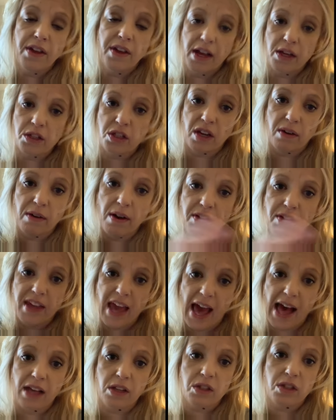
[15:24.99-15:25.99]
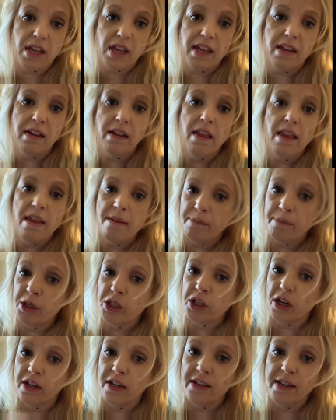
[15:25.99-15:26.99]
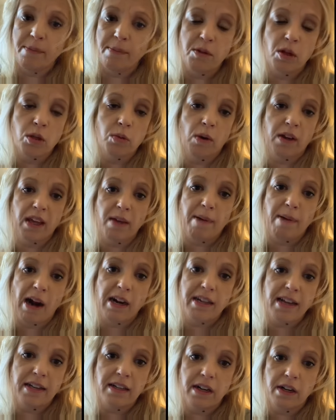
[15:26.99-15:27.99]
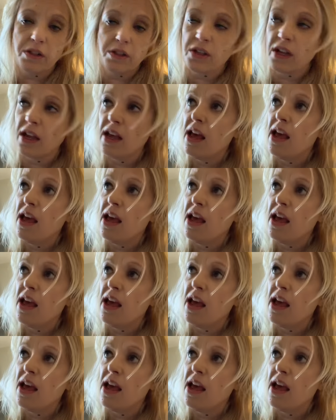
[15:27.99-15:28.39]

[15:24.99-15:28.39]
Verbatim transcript: I'll see you around the galaxy. Be sure to tip those Wookiee bartenders